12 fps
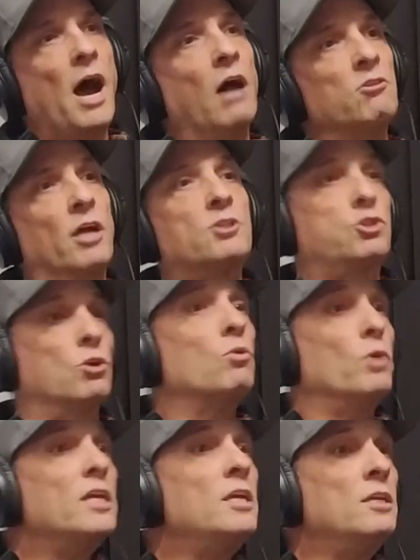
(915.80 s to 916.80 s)
Unless you're
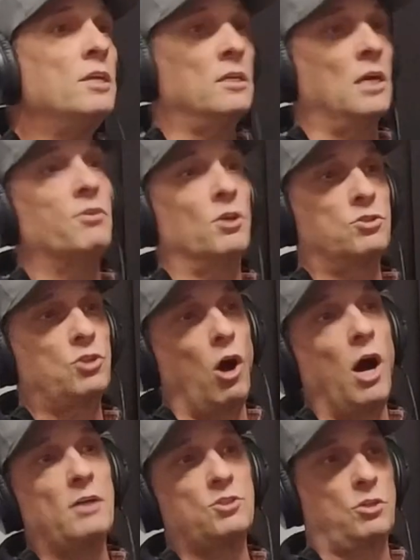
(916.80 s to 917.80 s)
eating other
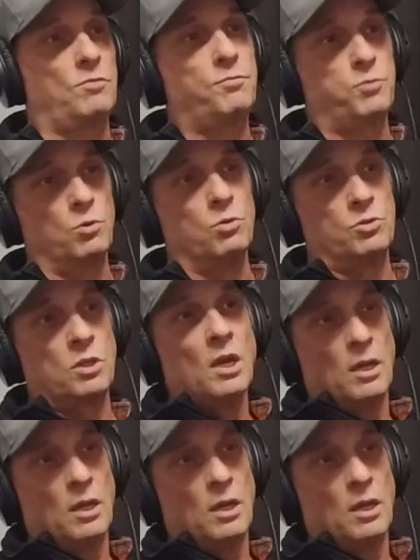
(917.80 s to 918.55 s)
toxic foods